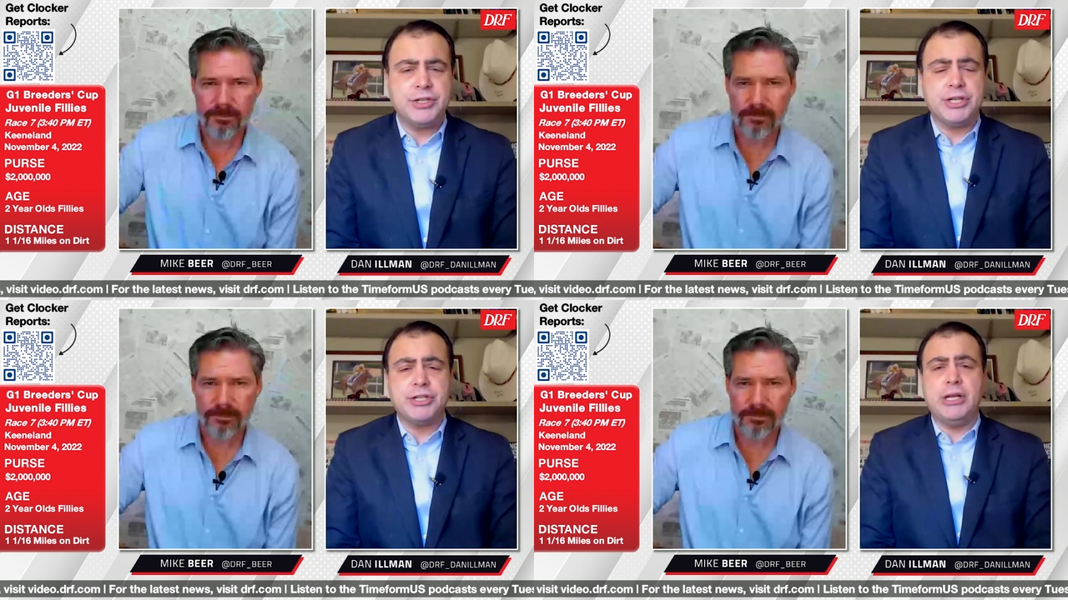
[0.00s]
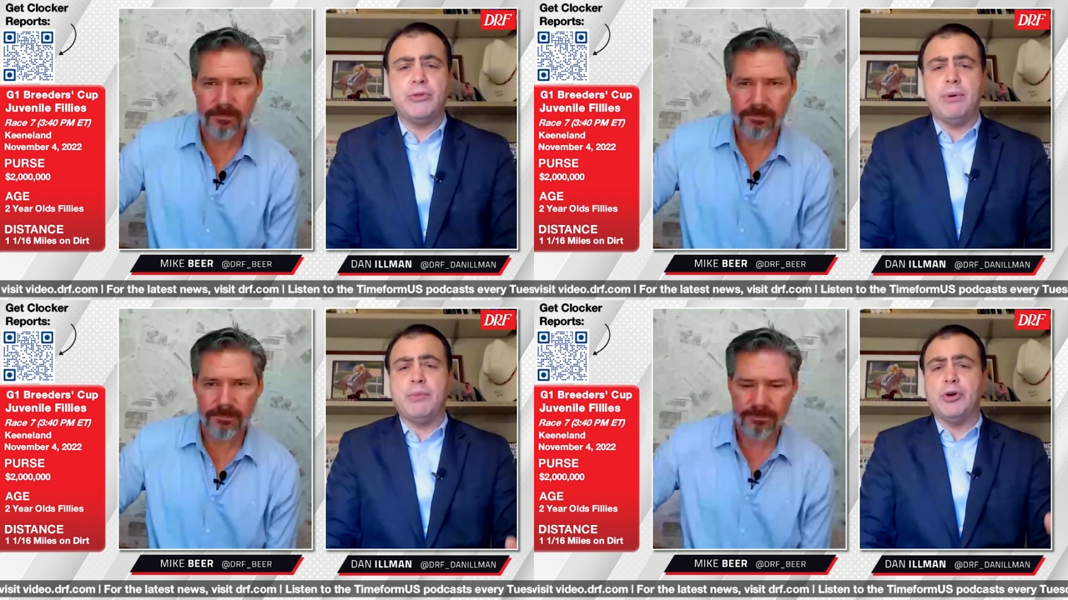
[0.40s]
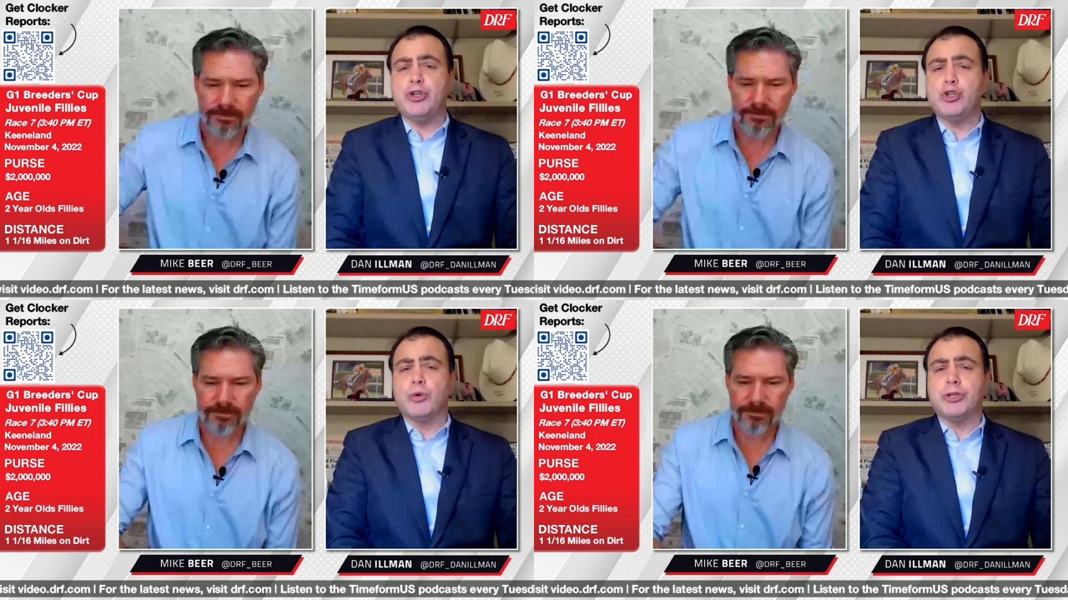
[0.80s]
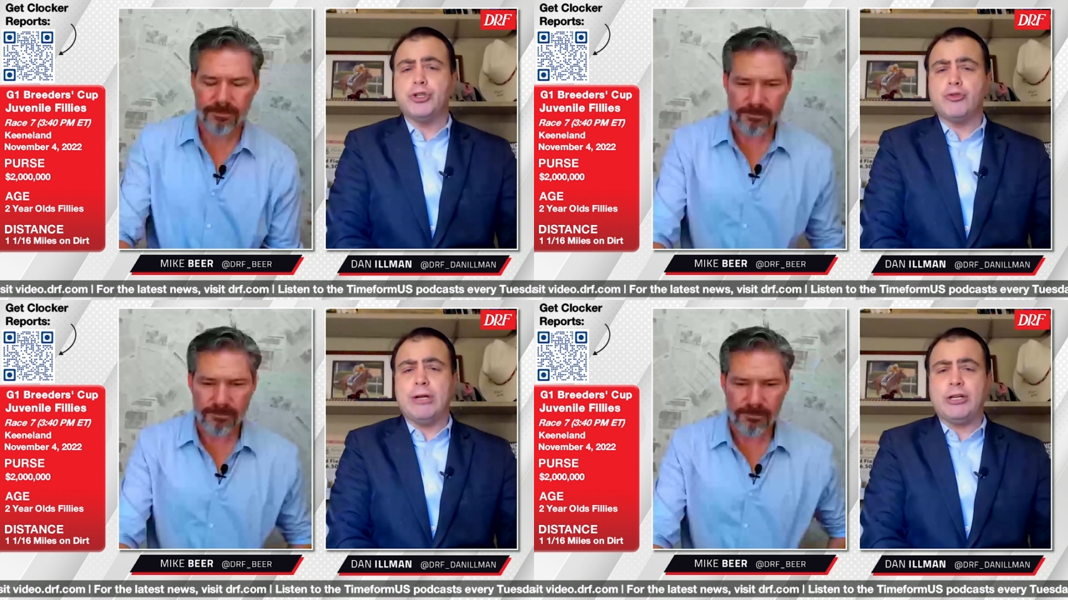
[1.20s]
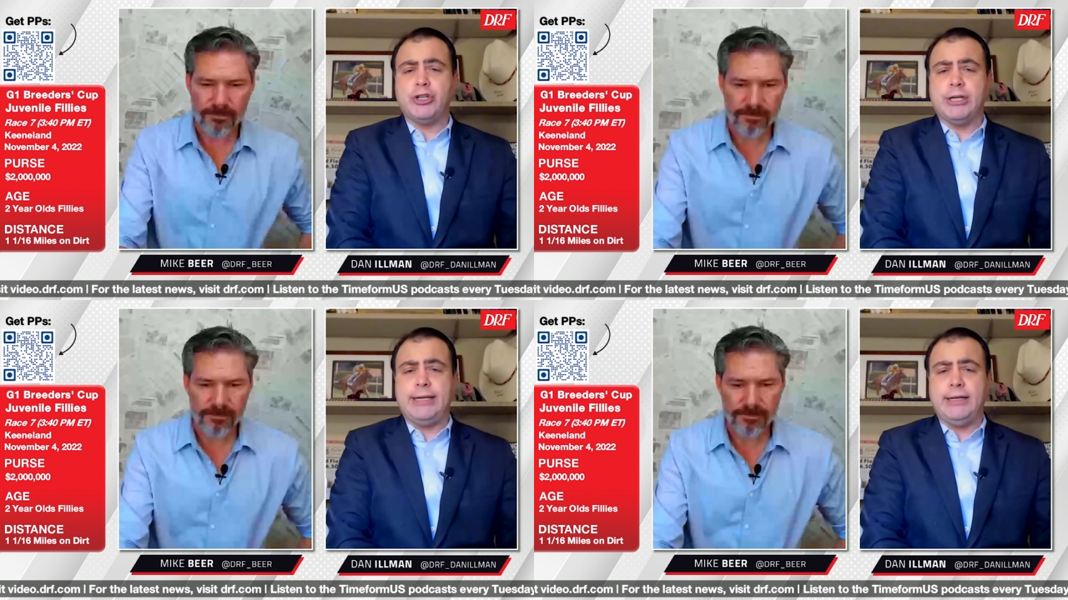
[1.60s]
Speaker 1: 16th. Remember, a short stretch at
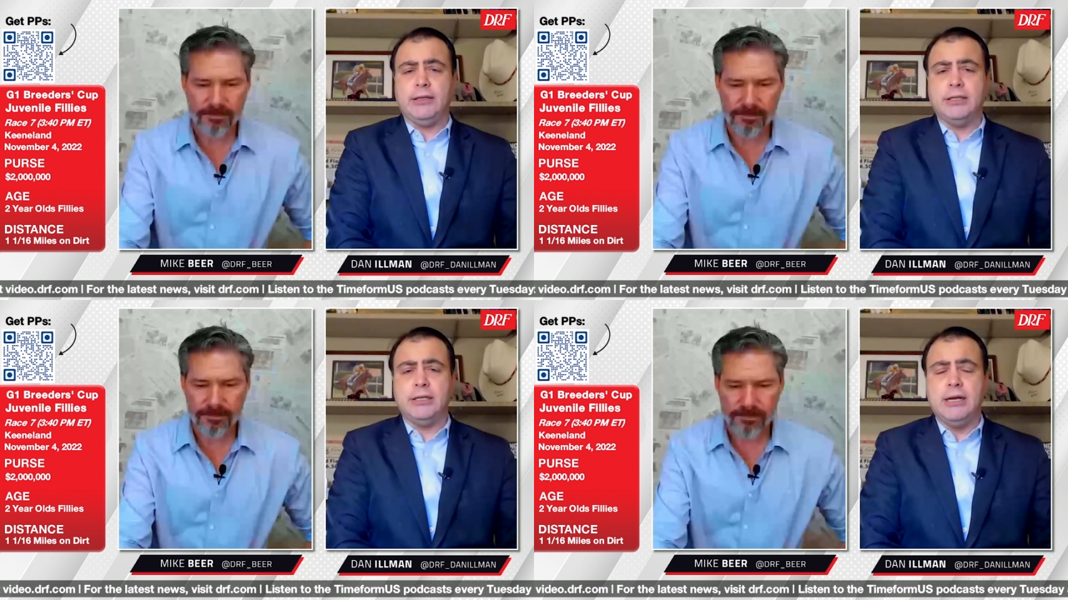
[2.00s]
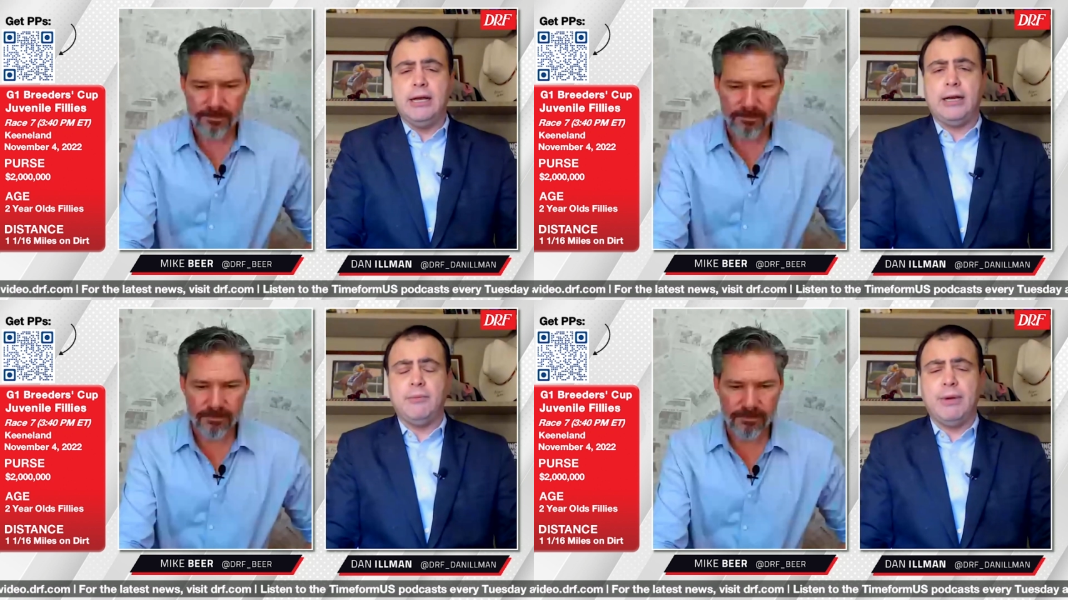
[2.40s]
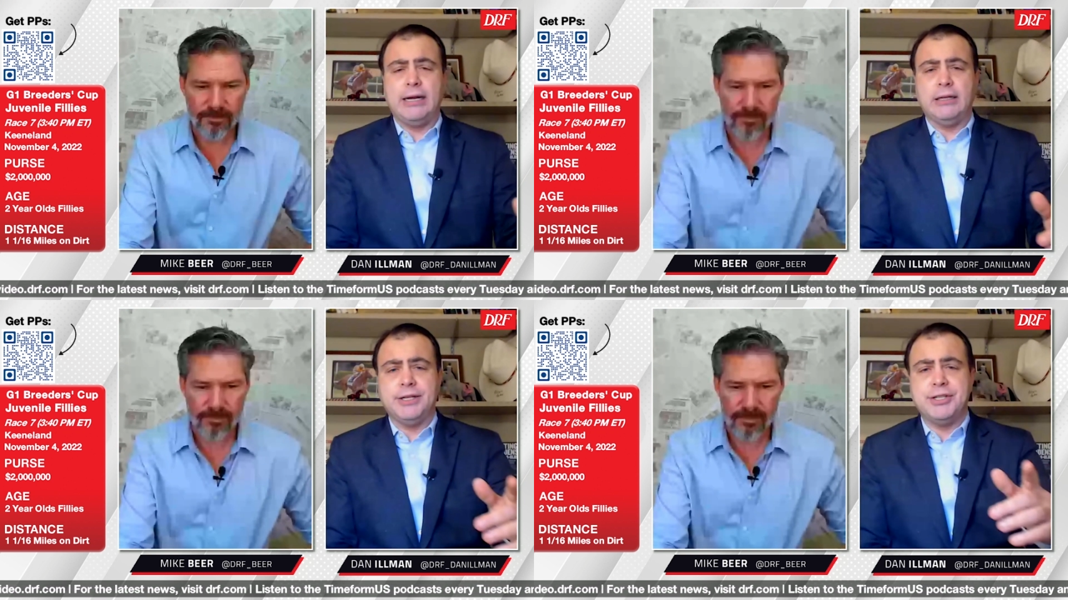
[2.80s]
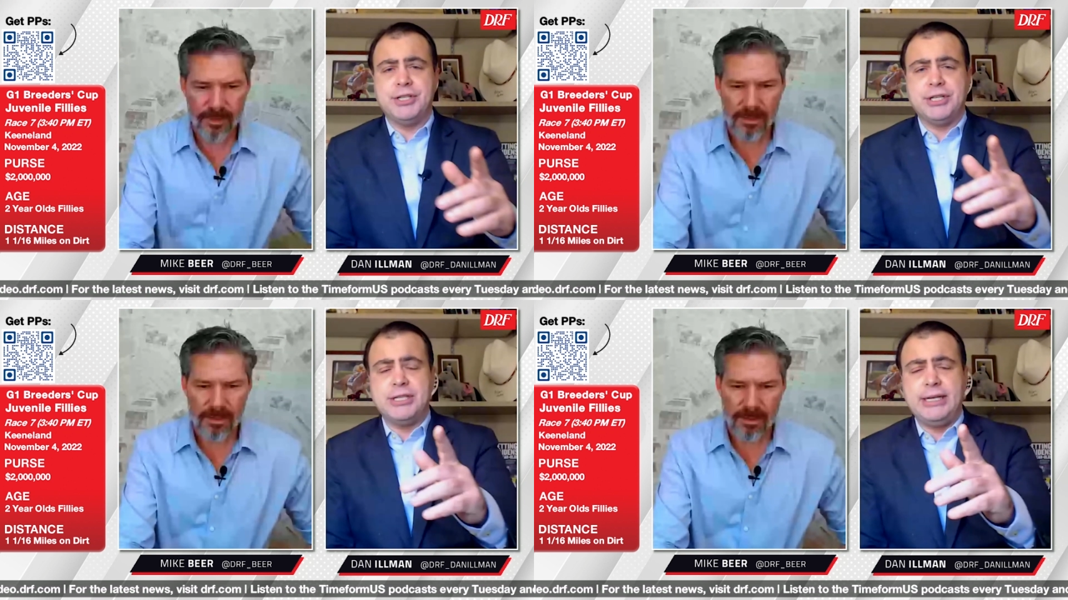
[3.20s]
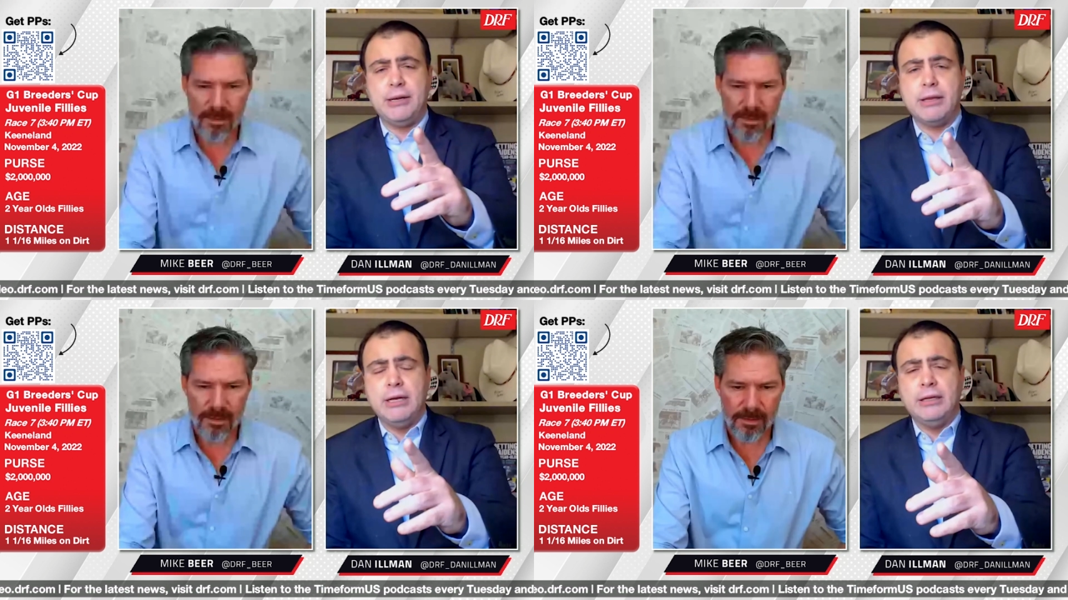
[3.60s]
Keeneland at a mile and a 16th.
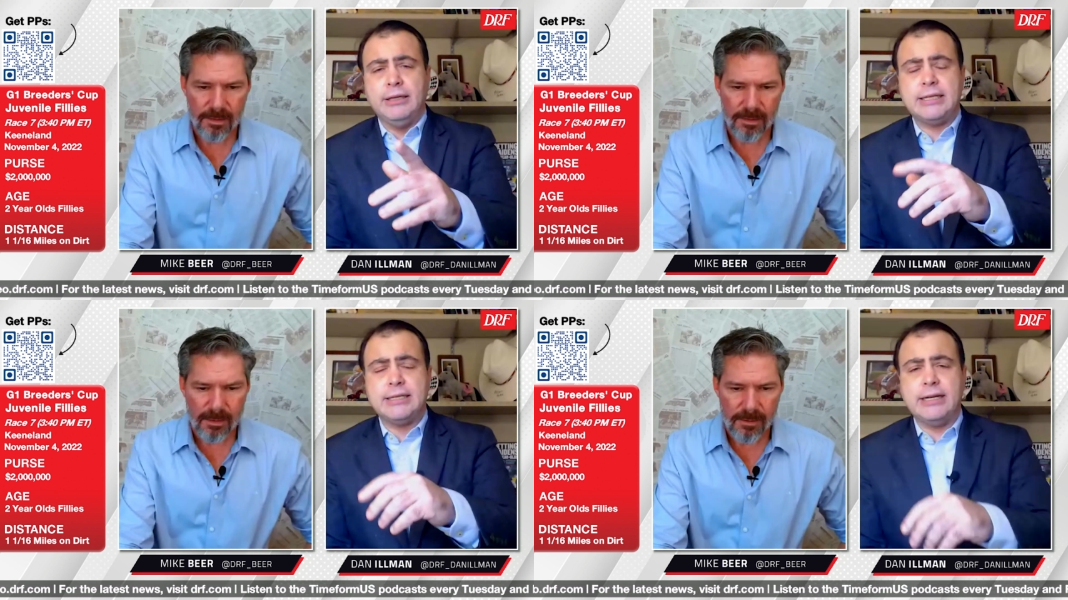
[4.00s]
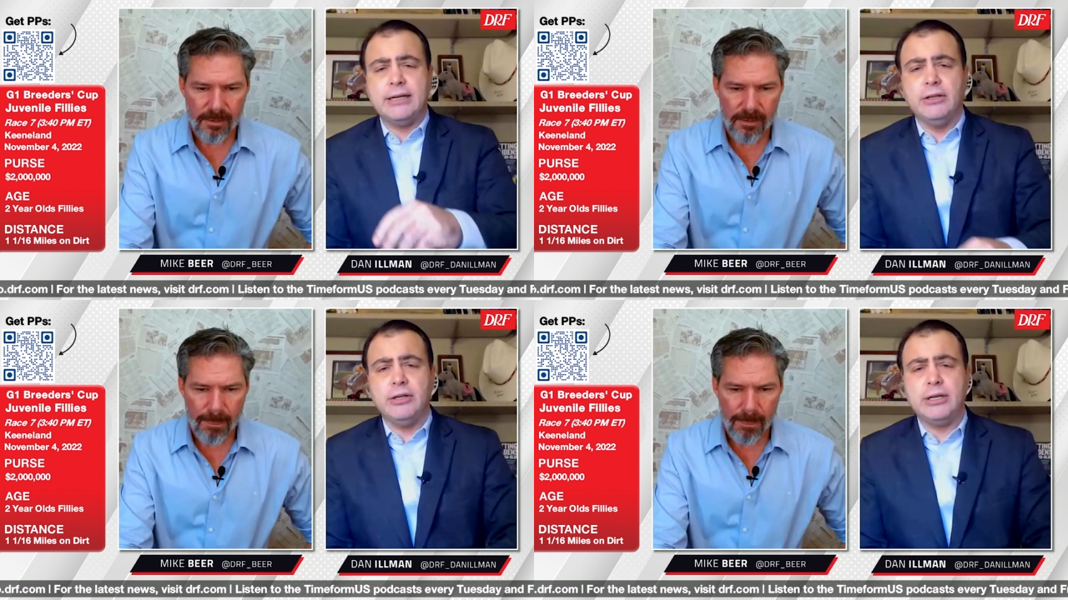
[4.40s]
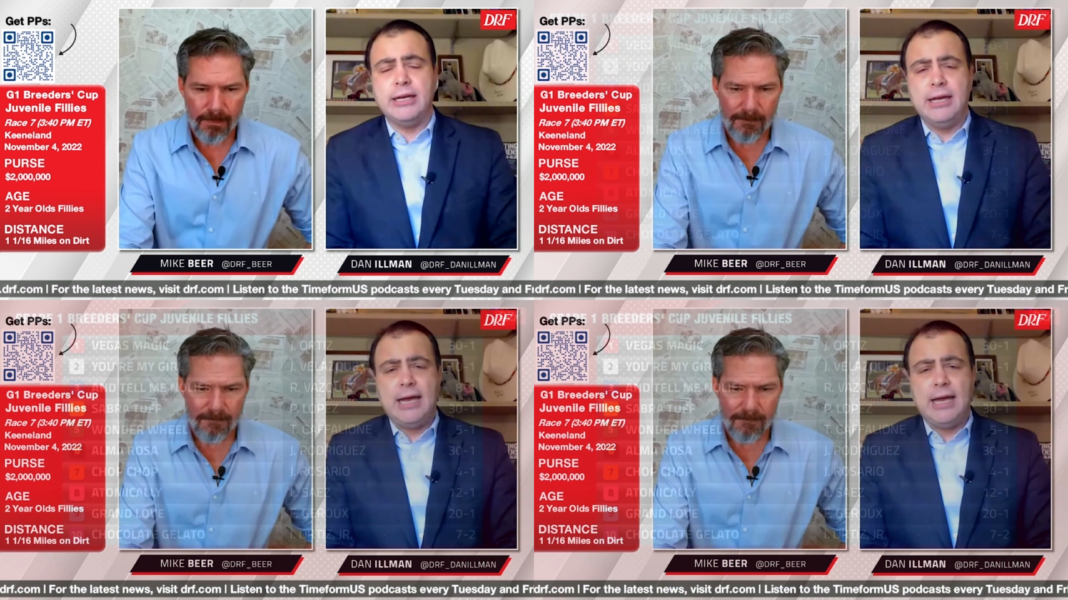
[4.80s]
Let's take a look